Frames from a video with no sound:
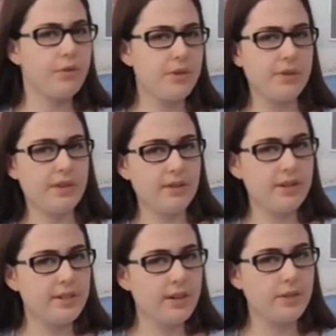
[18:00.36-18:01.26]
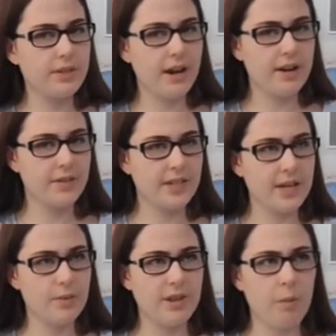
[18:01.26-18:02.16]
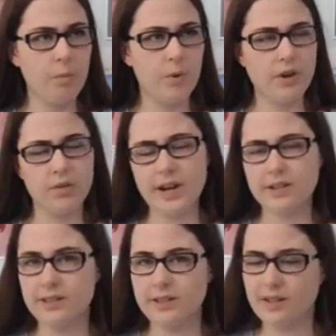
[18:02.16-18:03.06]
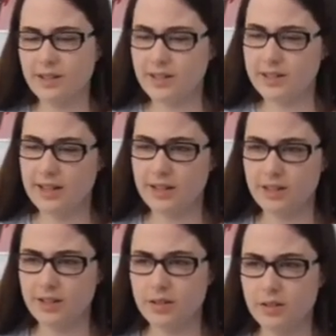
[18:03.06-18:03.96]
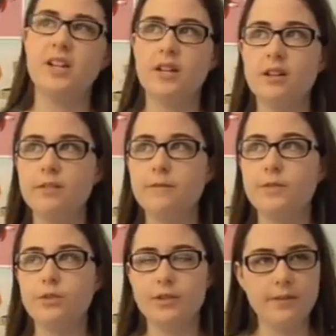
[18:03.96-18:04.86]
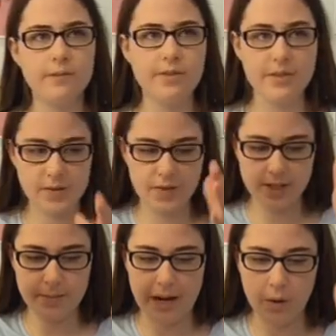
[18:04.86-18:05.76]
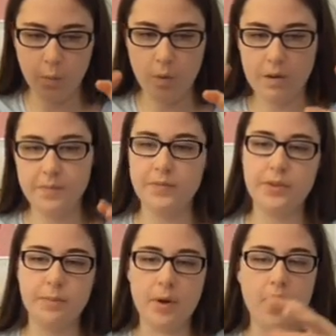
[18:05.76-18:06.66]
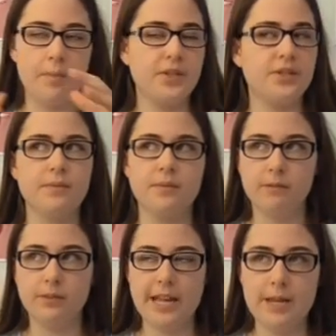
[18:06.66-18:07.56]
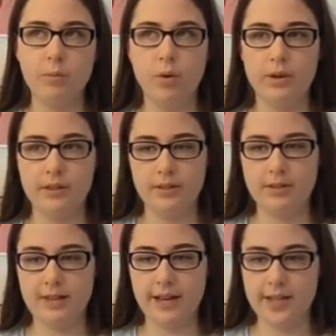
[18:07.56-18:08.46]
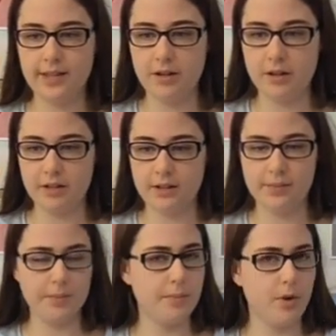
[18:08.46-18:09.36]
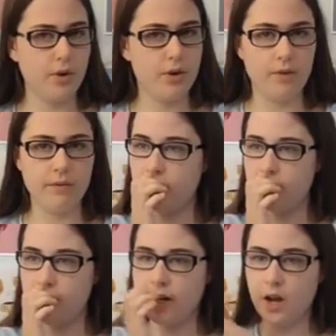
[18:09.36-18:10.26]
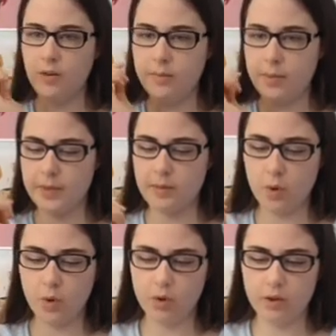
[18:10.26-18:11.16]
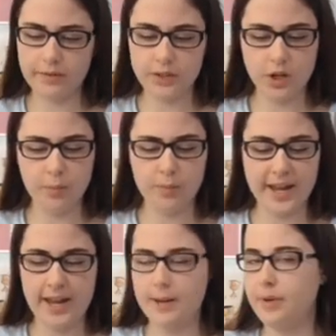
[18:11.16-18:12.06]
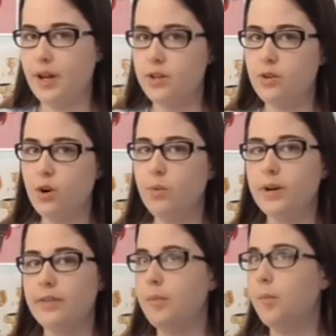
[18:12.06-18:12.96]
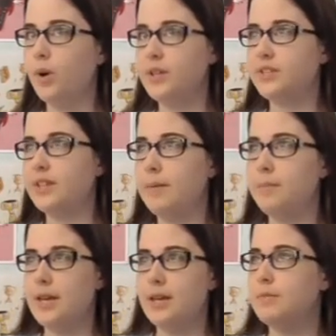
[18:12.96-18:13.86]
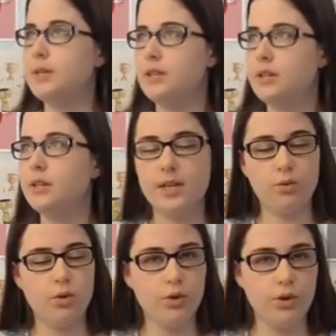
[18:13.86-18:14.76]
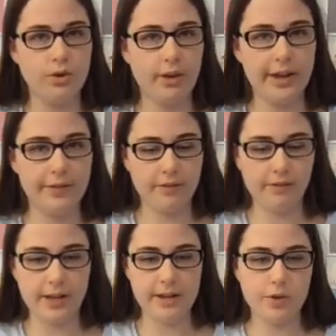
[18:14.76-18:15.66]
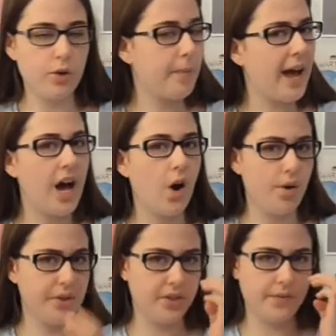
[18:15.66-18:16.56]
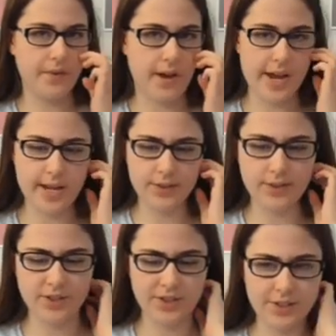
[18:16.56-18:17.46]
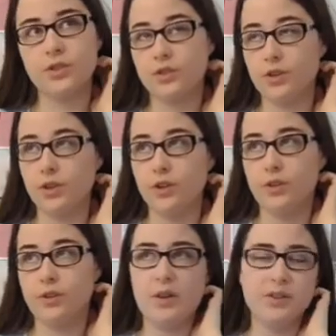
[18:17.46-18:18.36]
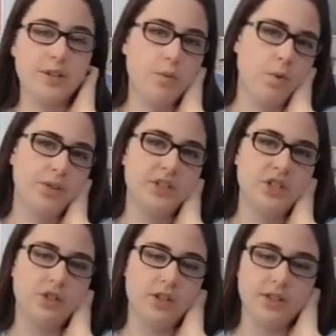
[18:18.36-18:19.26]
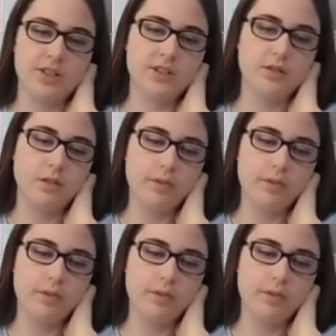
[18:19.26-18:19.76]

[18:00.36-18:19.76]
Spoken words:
of the theories that I was kind of saying with that one were correct, in a sense. I had a few different theories about what the purpose of the flame was that Dem spoke of, and I can't remember them all off the top of my head, but I know one of them was that maybe it could, like, the flame could power the device. So whilst it wasn't just